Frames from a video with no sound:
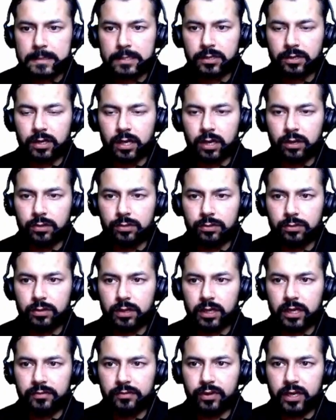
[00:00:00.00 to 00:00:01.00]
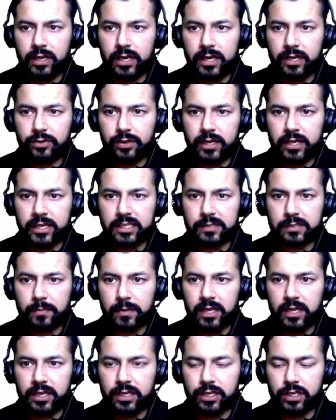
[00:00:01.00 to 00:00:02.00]
So now I would like to
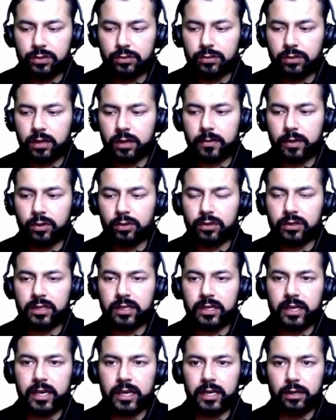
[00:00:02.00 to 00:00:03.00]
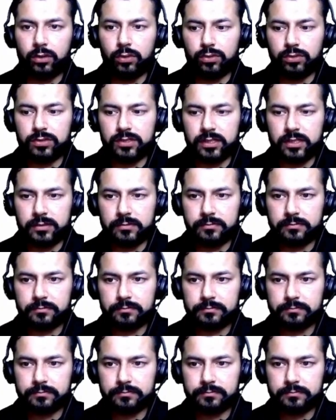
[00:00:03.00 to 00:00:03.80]
explain you about the LOC.